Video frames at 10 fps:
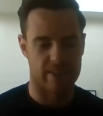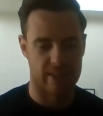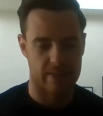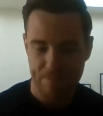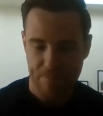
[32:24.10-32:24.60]

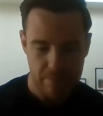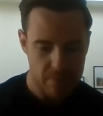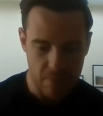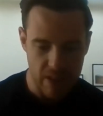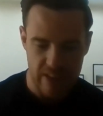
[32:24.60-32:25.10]
is
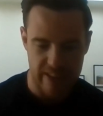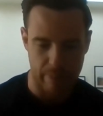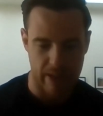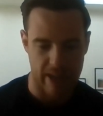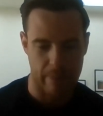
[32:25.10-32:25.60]

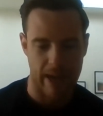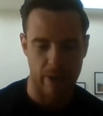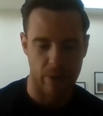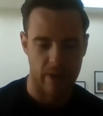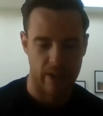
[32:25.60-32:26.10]
simply
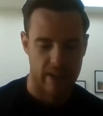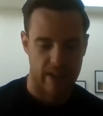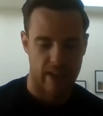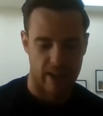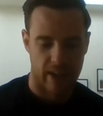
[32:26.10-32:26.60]
about
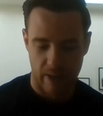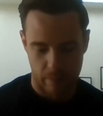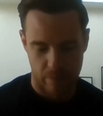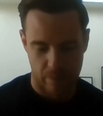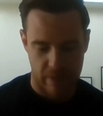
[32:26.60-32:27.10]

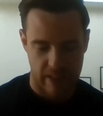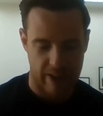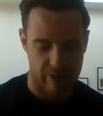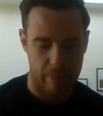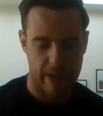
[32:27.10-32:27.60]

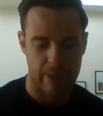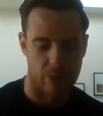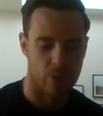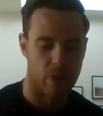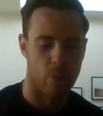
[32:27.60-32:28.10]
giving
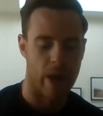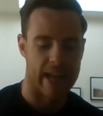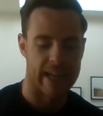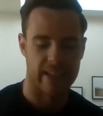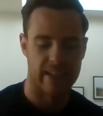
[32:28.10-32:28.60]
people a
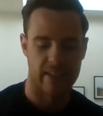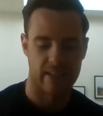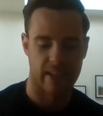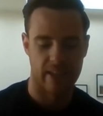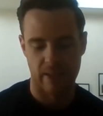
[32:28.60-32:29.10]
way
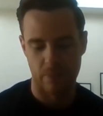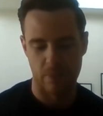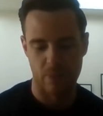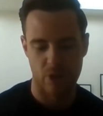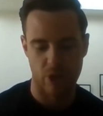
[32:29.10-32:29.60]

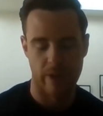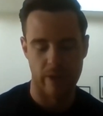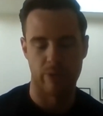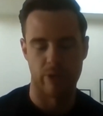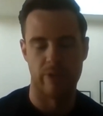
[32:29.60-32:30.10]
to
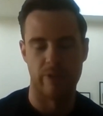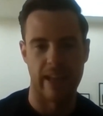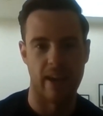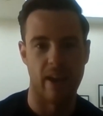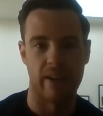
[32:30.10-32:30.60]
improve
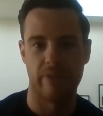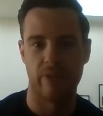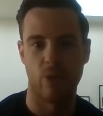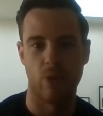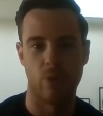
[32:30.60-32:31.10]
their life
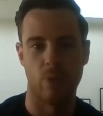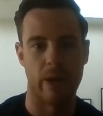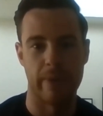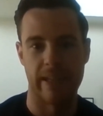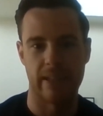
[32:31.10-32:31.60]
or
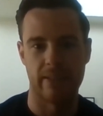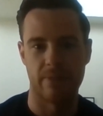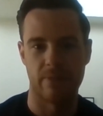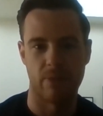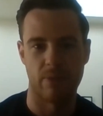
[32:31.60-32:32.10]
well-being,
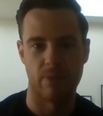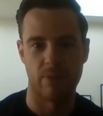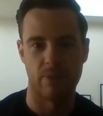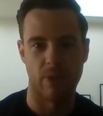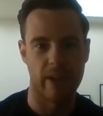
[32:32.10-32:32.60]
right?
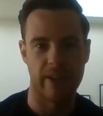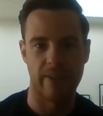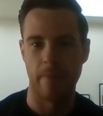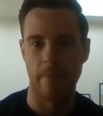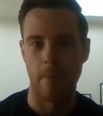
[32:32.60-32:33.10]

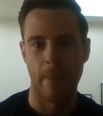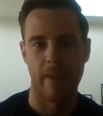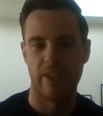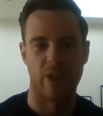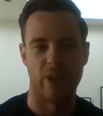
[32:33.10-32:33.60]

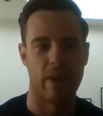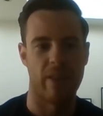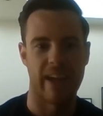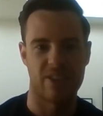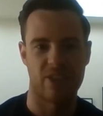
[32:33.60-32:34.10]
Whether that's going
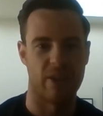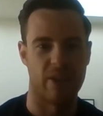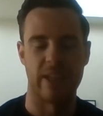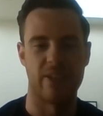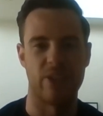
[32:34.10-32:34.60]
to be,
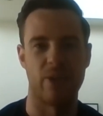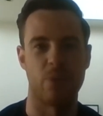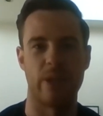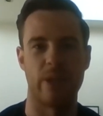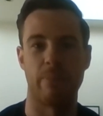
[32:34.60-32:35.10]
we could
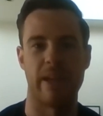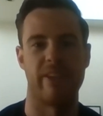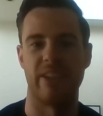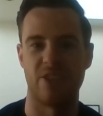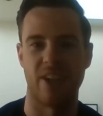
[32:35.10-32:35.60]
pivot and
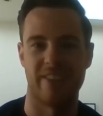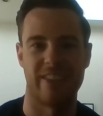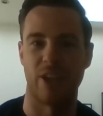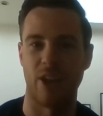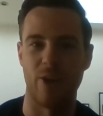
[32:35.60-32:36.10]
start selling
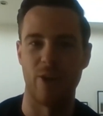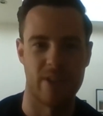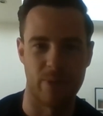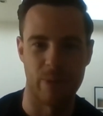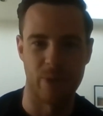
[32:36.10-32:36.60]
clothes if
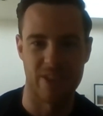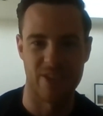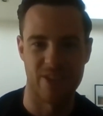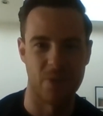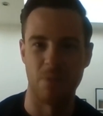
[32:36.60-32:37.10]
we wanted
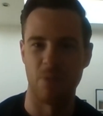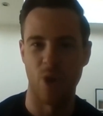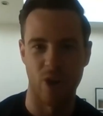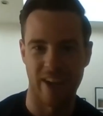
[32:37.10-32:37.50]
to. Not likely.